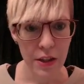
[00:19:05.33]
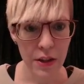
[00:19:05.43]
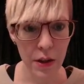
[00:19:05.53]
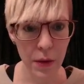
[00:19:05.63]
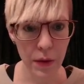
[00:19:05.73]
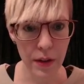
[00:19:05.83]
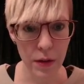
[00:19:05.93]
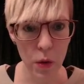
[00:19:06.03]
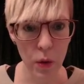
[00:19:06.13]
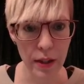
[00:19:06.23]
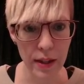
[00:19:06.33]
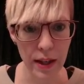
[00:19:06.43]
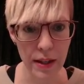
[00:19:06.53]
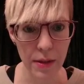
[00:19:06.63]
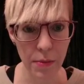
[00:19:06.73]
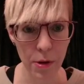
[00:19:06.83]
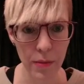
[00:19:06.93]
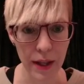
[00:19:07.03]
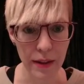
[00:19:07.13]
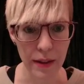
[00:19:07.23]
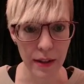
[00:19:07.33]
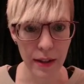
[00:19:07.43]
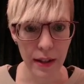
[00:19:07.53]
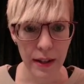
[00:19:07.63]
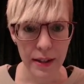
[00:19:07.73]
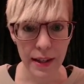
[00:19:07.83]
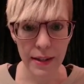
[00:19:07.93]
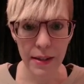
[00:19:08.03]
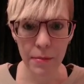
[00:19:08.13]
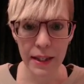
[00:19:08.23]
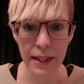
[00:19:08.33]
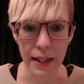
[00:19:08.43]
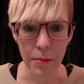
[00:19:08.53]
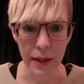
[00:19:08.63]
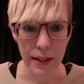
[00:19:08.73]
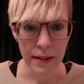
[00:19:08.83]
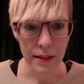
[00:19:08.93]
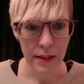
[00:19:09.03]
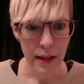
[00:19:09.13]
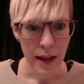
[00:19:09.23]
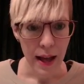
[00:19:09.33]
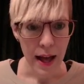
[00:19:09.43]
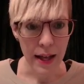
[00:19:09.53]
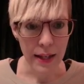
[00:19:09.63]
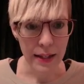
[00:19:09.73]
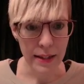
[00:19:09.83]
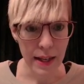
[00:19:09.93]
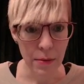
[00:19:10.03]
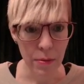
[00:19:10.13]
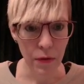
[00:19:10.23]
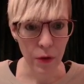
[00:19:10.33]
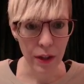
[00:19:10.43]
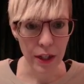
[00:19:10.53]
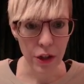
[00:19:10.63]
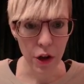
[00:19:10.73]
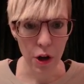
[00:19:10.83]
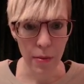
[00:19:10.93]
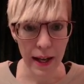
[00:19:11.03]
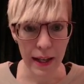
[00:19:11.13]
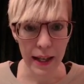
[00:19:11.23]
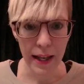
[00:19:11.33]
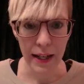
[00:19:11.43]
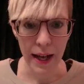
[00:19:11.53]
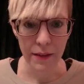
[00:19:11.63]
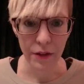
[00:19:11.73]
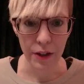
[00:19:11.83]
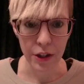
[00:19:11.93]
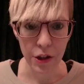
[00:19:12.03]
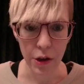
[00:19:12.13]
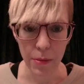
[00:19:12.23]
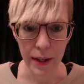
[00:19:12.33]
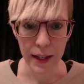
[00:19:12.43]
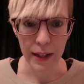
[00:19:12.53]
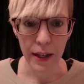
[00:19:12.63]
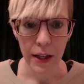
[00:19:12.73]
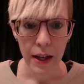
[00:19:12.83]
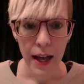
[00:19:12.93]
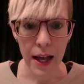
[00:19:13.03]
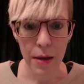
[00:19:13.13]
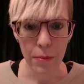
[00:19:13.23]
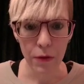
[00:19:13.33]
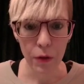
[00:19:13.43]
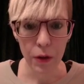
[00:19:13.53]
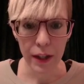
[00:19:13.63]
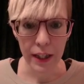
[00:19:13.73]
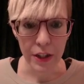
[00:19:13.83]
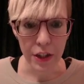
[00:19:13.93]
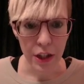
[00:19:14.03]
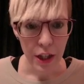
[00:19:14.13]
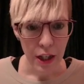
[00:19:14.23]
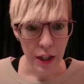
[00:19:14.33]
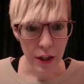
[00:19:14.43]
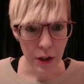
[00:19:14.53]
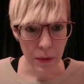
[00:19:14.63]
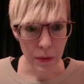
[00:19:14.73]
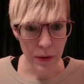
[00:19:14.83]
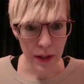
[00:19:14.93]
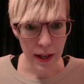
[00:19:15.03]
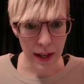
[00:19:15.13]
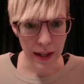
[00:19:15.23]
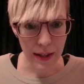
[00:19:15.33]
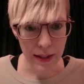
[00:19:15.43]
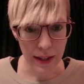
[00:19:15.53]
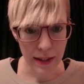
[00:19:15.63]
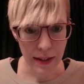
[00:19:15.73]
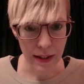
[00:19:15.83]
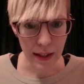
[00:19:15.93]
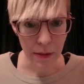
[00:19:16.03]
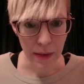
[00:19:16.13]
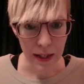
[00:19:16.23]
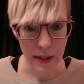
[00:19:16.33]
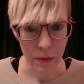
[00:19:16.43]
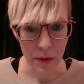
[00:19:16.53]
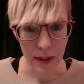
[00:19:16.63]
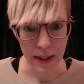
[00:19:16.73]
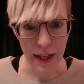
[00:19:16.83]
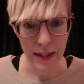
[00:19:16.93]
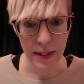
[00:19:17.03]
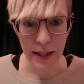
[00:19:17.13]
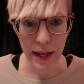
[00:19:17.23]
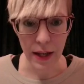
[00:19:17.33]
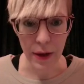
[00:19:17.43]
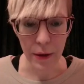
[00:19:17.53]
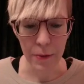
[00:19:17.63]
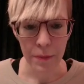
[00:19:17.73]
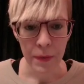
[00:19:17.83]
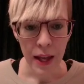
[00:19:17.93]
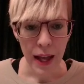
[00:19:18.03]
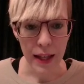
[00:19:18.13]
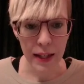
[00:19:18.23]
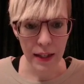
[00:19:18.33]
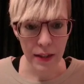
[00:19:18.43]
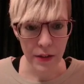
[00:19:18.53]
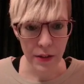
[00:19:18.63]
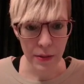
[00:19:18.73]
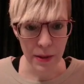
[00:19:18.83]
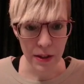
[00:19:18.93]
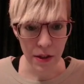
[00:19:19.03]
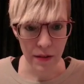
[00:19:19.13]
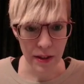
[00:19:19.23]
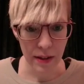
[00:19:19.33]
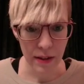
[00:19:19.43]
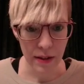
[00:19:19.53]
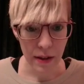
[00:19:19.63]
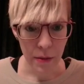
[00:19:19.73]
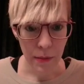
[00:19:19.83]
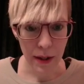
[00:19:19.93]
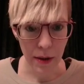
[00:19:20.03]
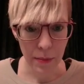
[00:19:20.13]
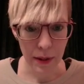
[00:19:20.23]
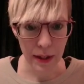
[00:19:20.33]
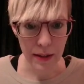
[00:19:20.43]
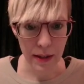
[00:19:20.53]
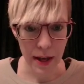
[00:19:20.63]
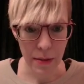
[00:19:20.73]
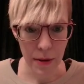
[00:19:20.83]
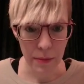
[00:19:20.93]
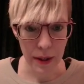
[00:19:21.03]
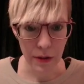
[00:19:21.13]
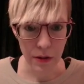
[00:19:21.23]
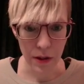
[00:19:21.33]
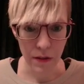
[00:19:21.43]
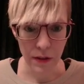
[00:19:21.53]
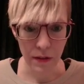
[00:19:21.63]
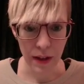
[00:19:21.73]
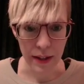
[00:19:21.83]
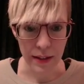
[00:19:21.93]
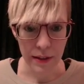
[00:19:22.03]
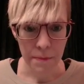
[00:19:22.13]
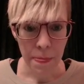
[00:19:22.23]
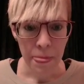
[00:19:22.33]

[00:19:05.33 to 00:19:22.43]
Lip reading: So this Koin test per method takes in my database, and it's a before each callback and an after each callback. And before each, it goes ahead and takes the database with the test DAO, and it inserts my services, my companies, and my Microsoft device.